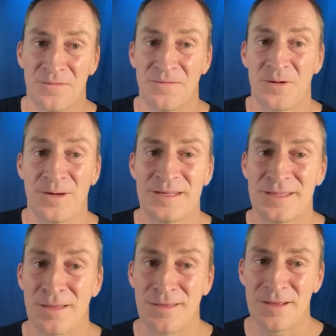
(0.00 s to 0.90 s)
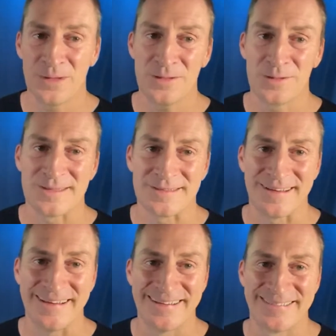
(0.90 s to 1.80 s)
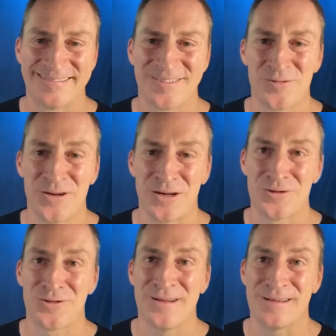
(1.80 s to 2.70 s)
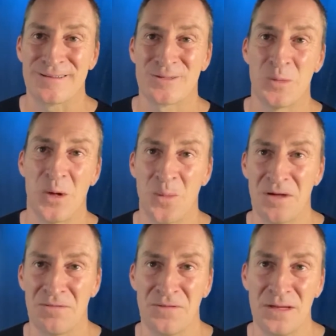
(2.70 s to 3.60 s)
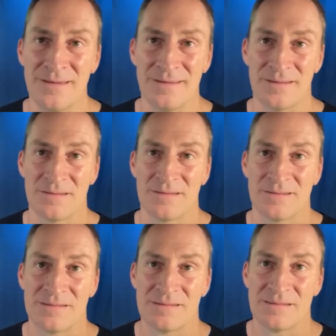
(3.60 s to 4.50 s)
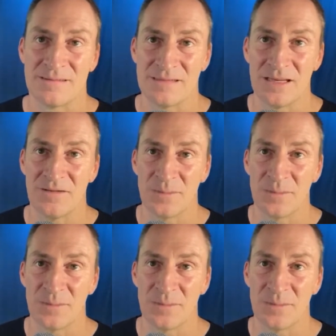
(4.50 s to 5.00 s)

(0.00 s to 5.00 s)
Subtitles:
crazy thing we used to say. Trick or treat, smell my feet. Give me